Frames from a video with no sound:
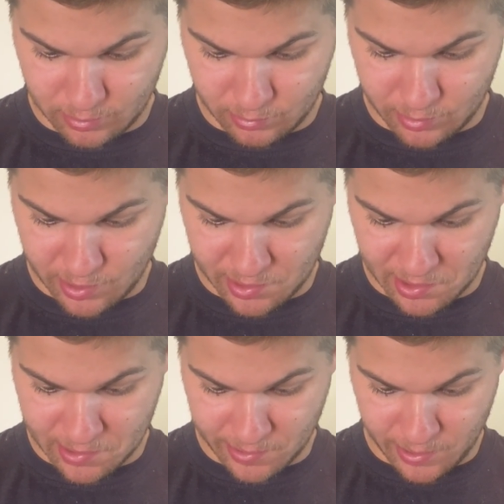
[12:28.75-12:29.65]
What did it
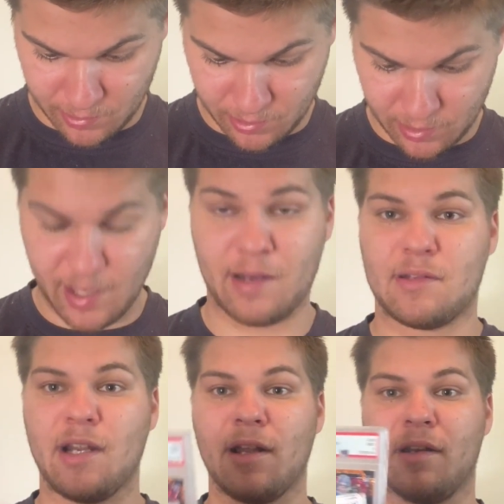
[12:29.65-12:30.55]
say, tight end there? Yeah,
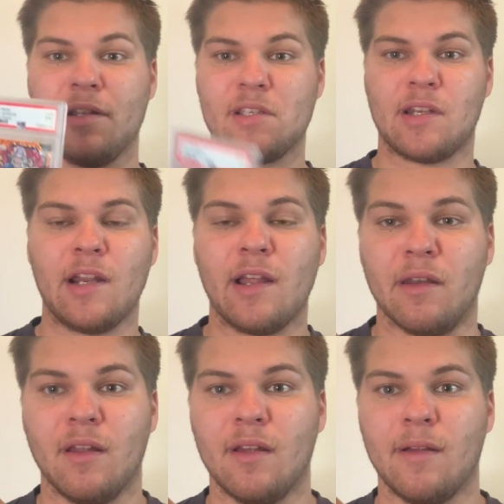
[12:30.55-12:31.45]
tight end. He's a tight end.
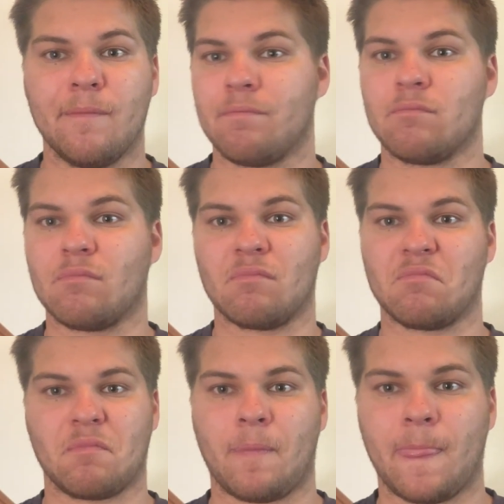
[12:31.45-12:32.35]

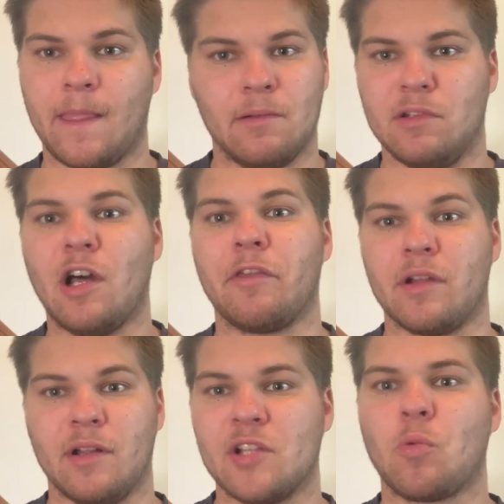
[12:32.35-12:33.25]
Nothing.
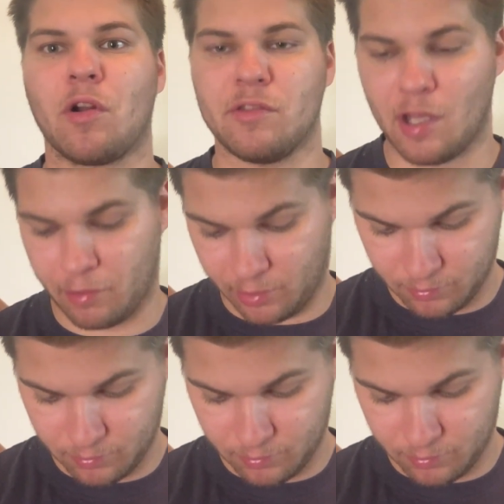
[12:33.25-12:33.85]
It's worth nothing.